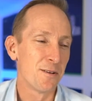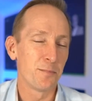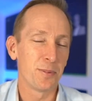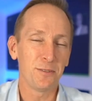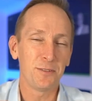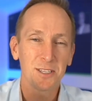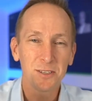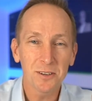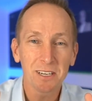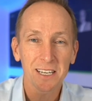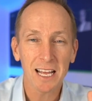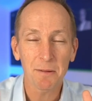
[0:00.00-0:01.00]
But if you can do
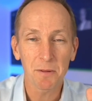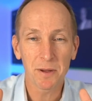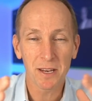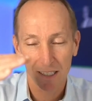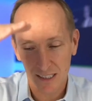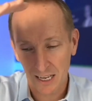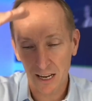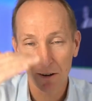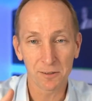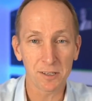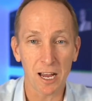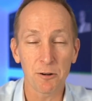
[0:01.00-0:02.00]
it in a couple of minutes,
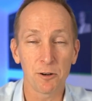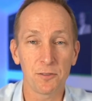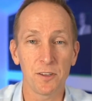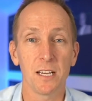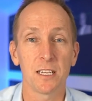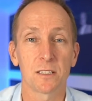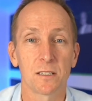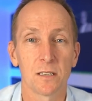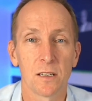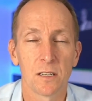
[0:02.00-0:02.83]
100 things.